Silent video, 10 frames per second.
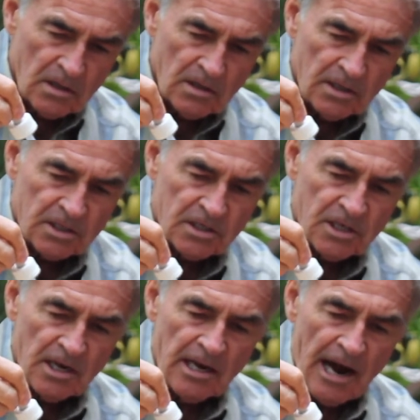This is
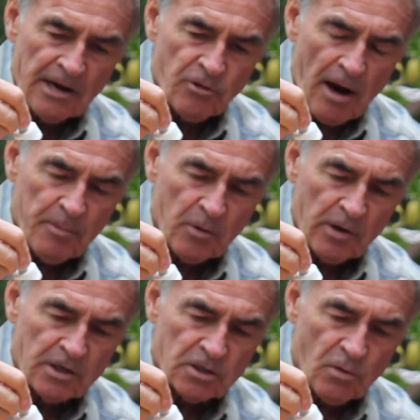a eyedropper where
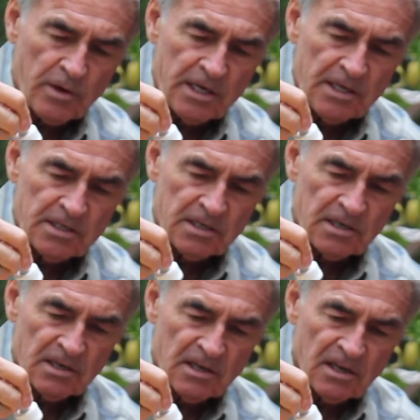you squeeze
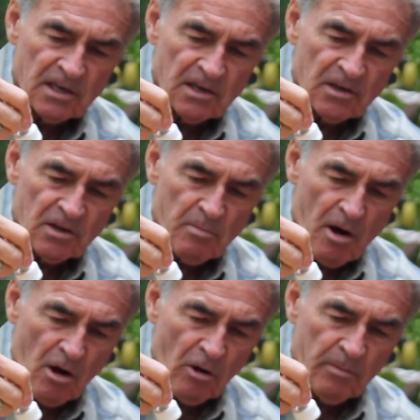the
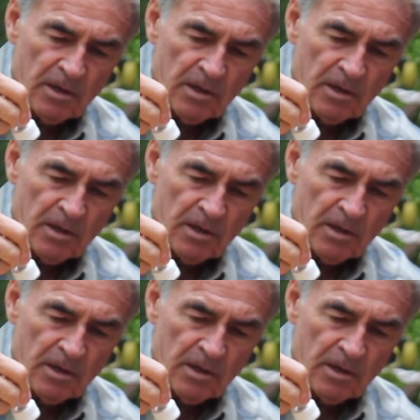bulb,